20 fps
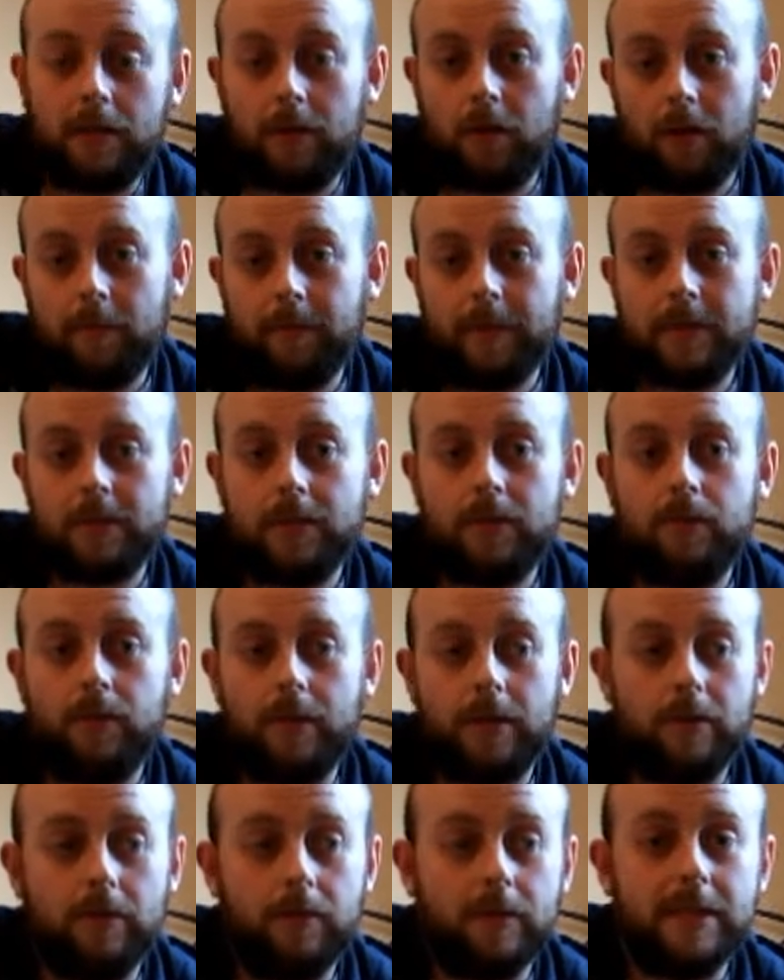comic store,
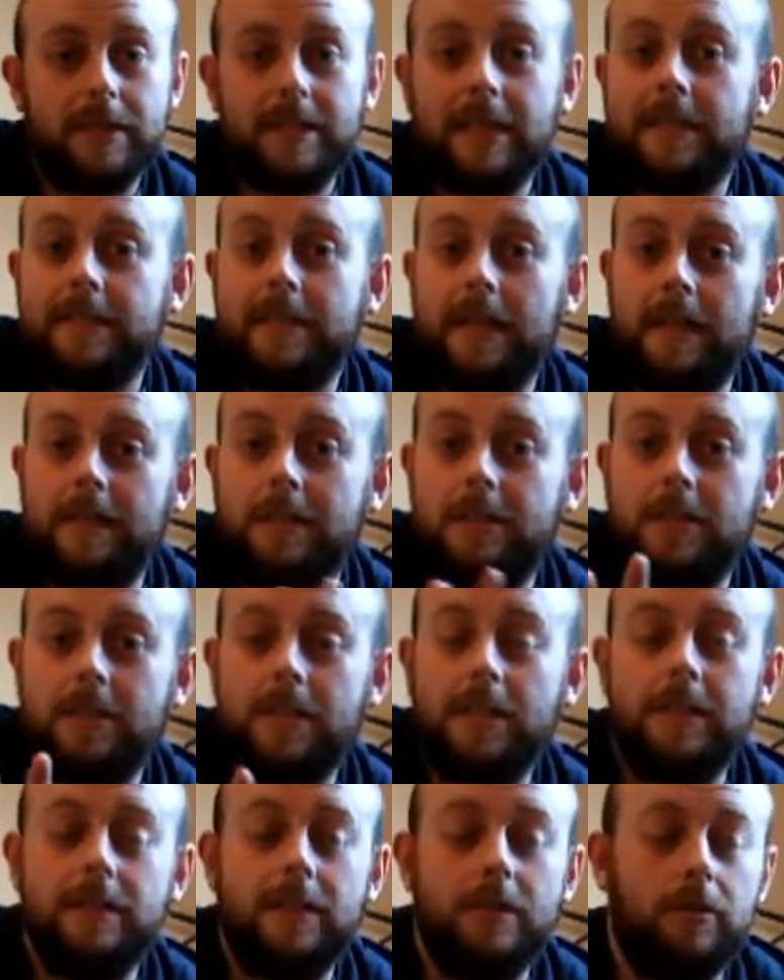you know, 6-inch
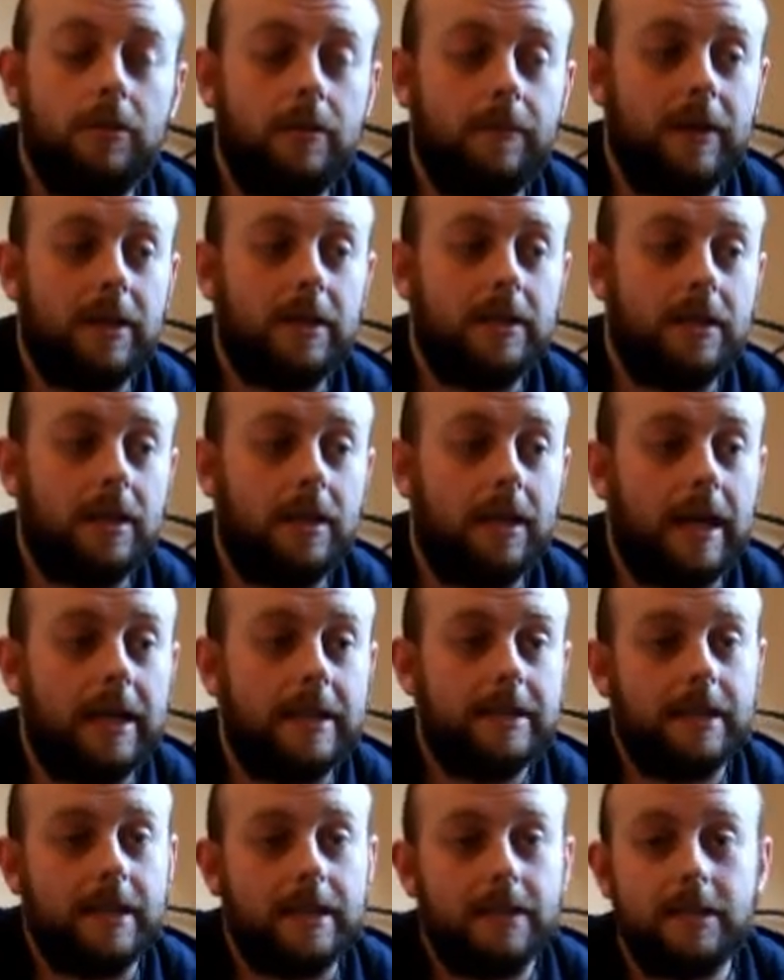DC Universe
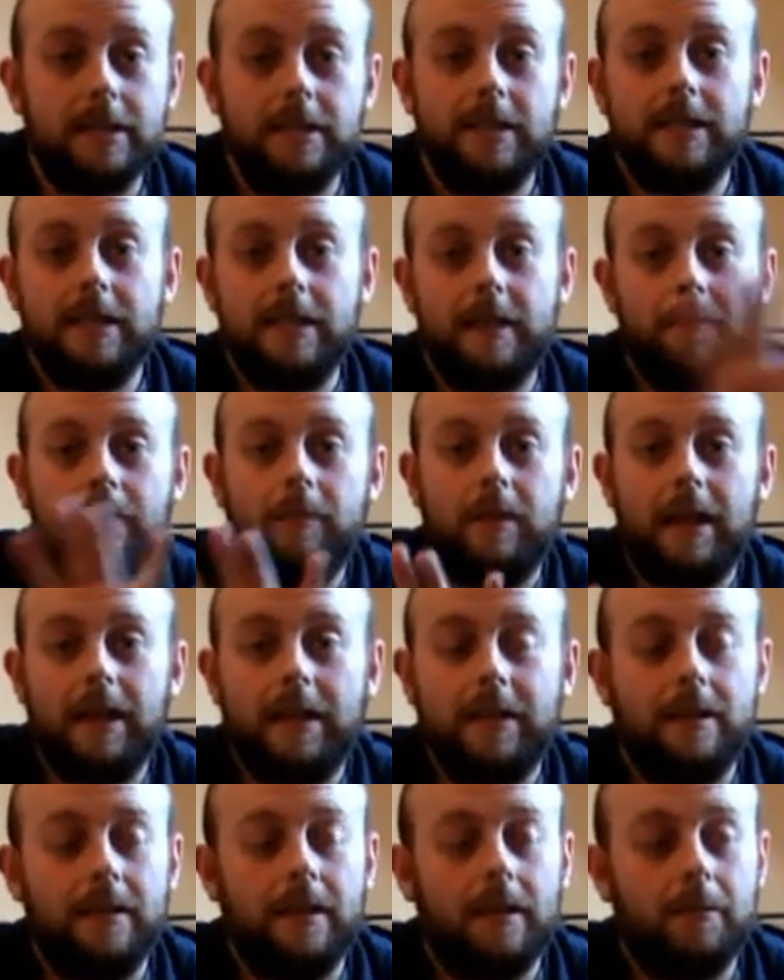classics, just see them
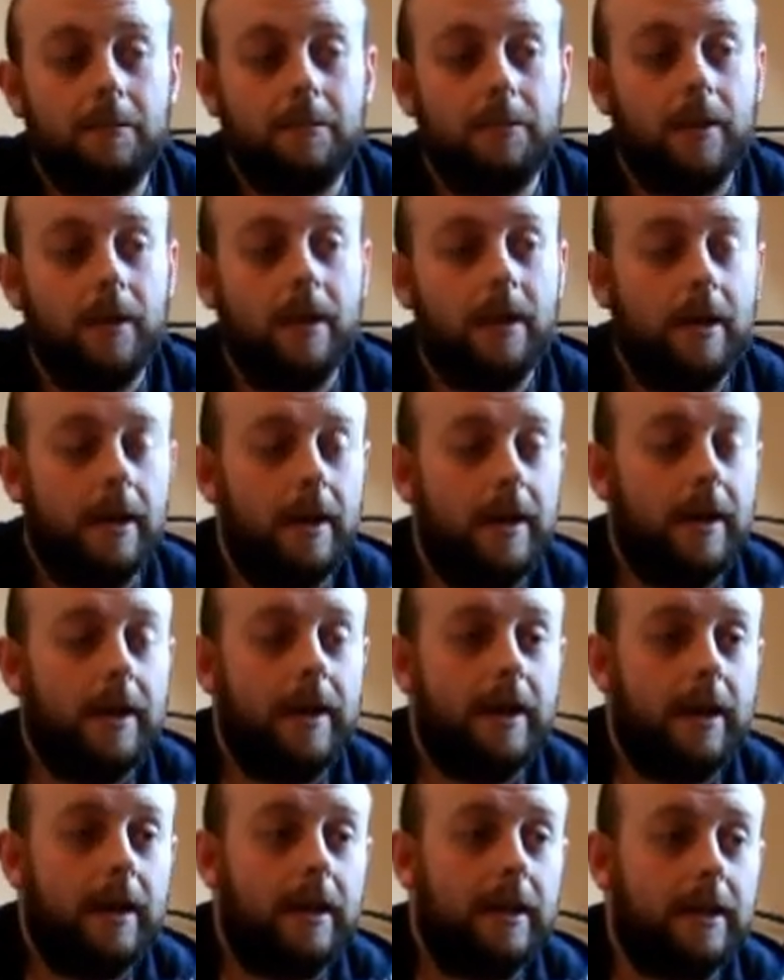lined up
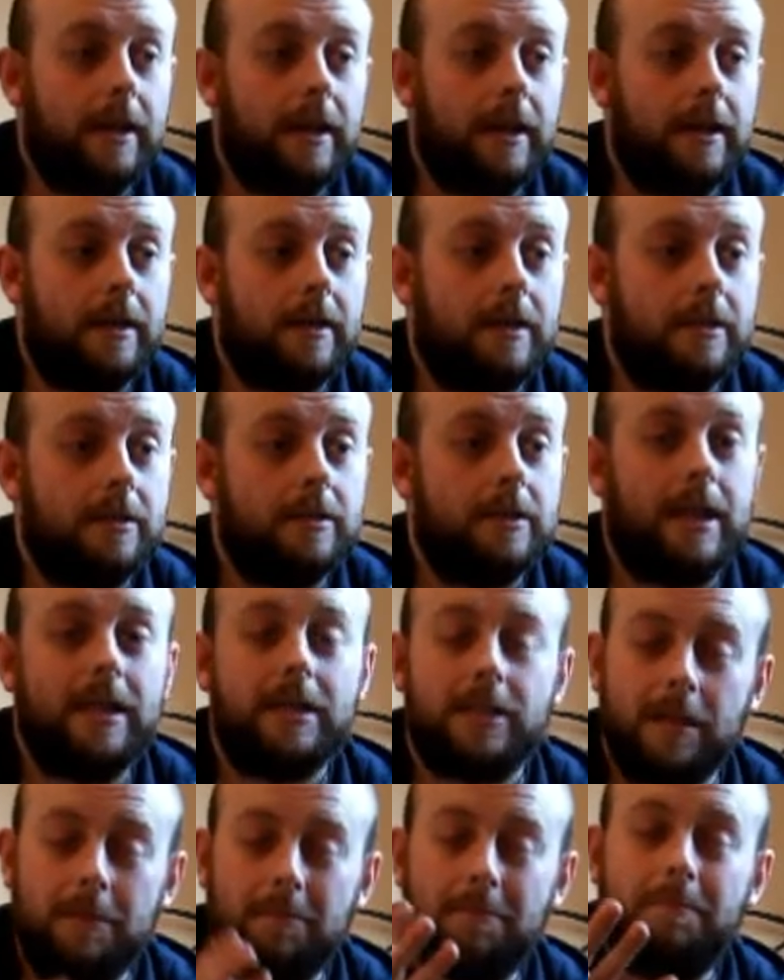there to
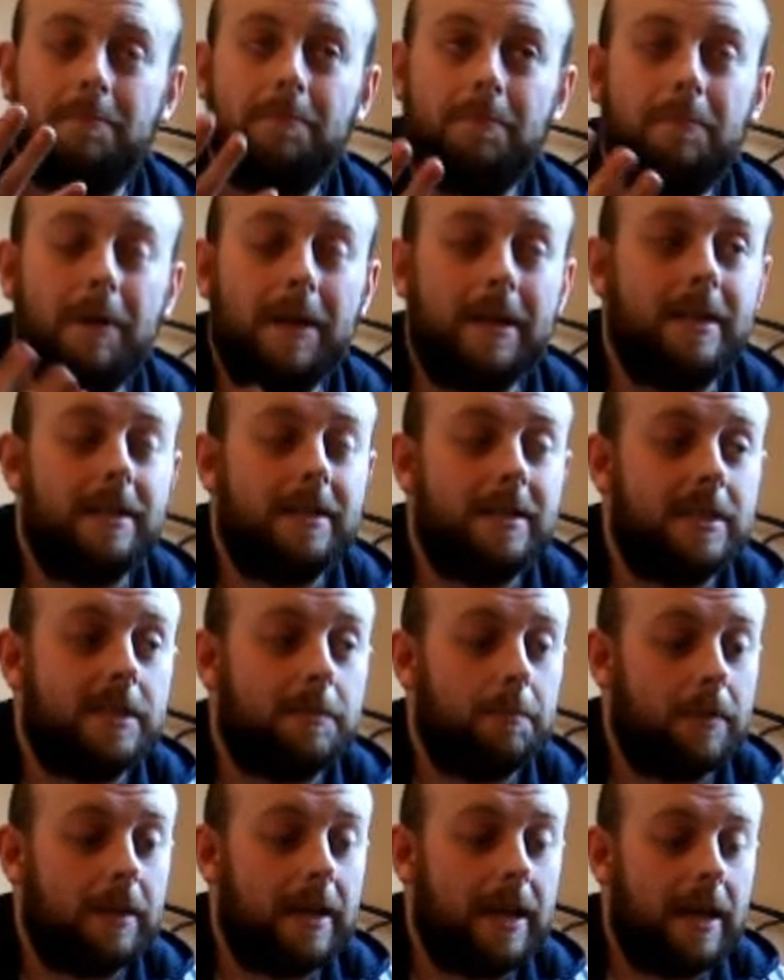actually be in a
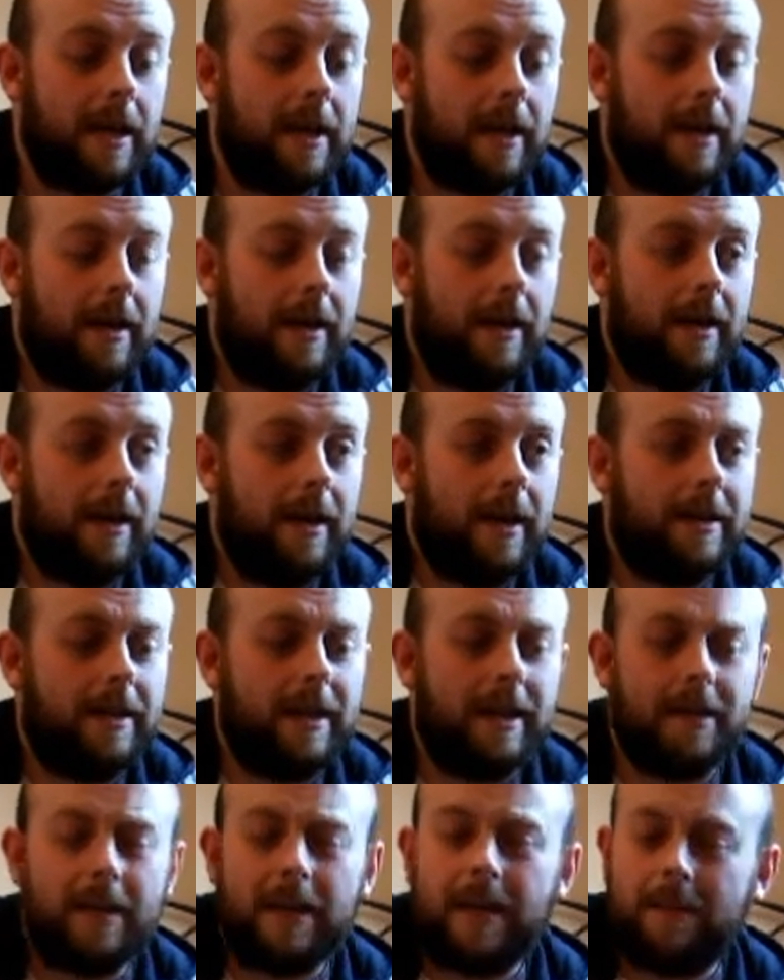display. And
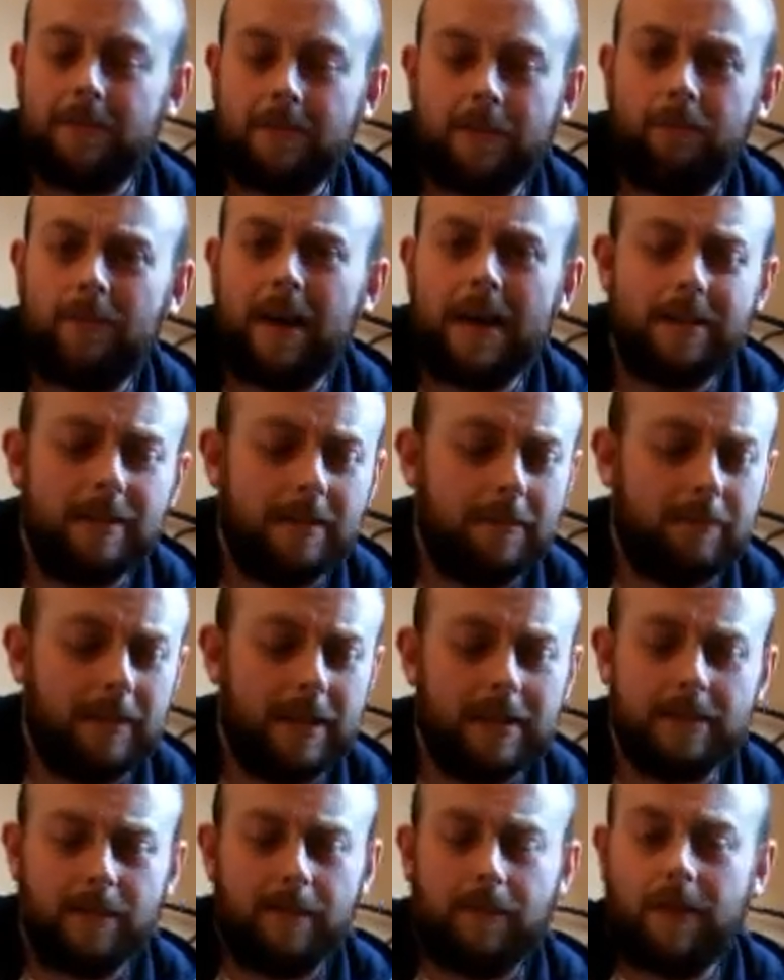then yeah, the
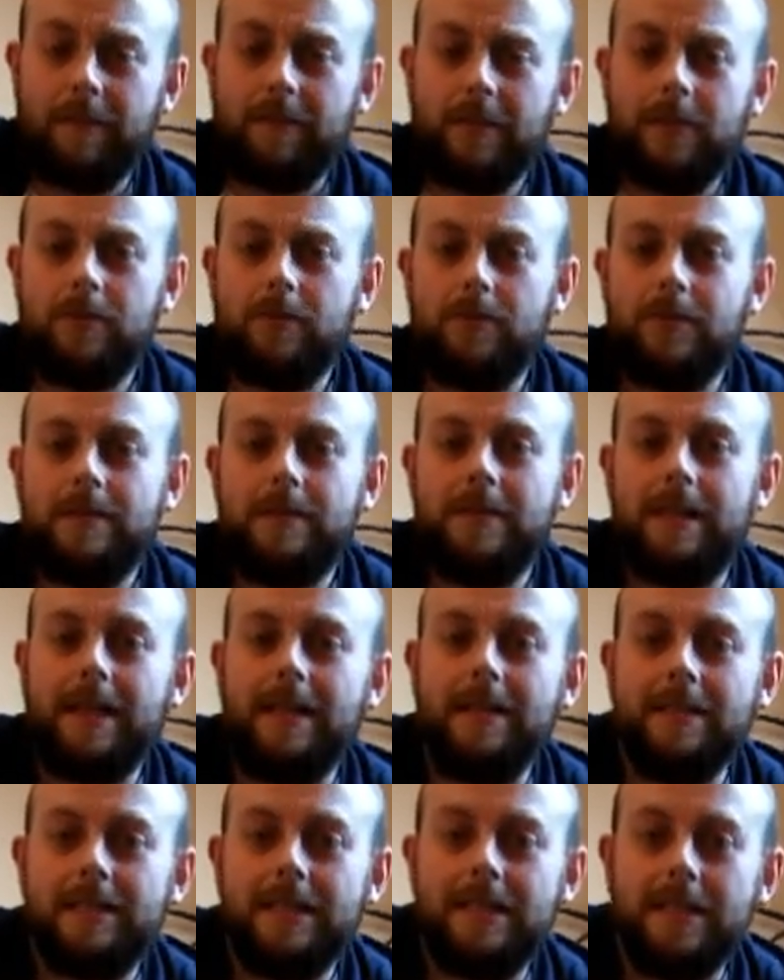randomness of having those
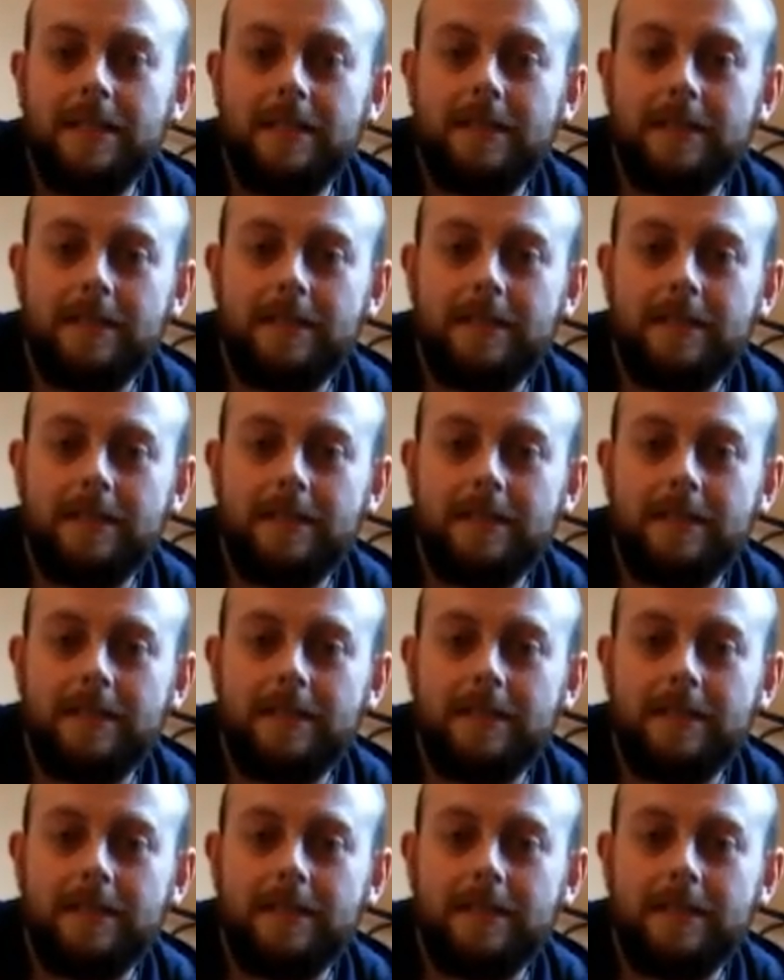90s